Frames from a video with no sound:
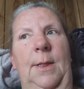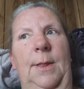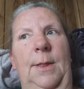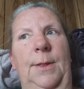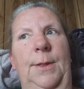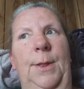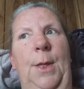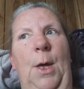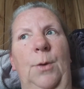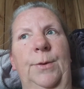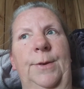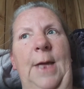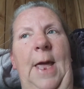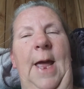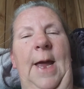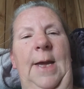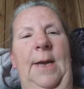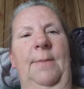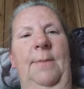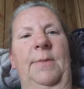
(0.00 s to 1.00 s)
those
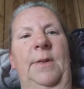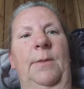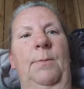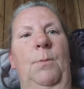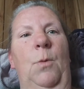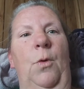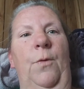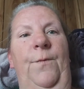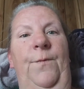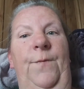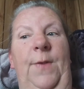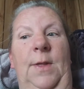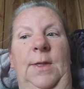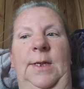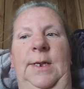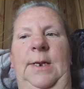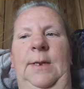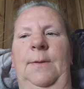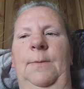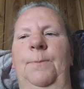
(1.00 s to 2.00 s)
items more
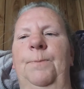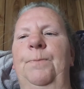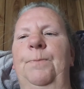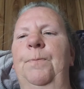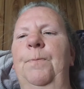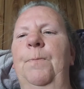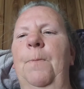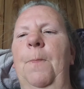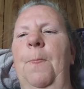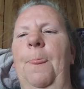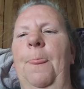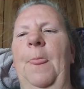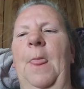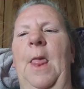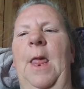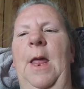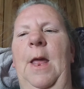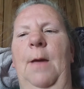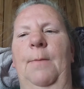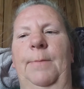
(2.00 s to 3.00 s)
filling.
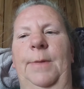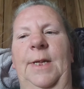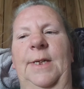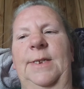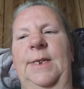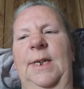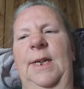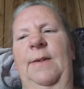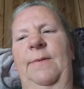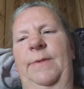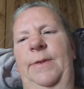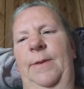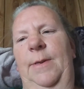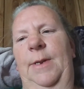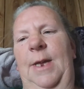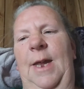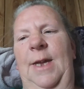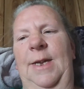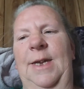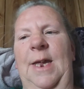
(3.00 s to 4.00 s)
Plus it gives
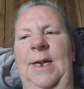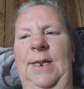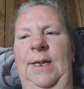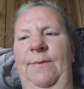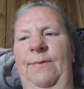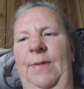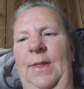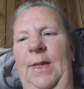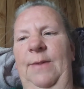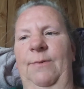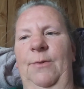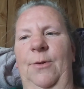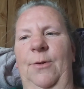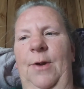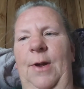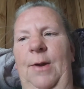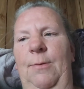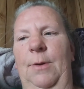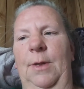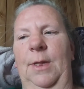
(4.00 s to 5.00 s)
a nutty flavor.
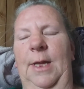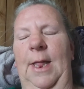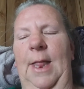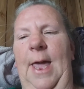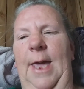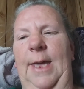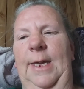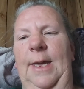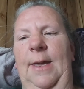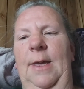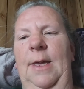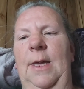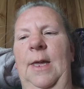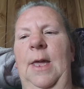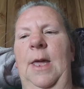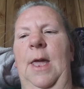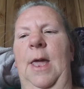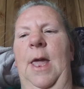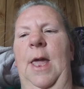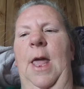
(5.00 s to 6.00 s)
I really like it.
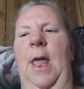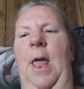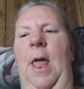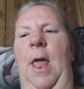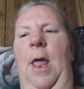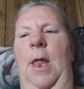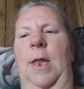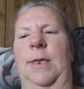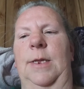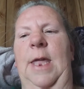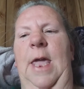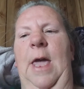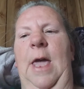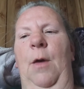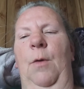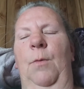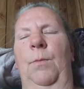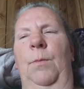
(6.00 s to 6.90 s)
Now,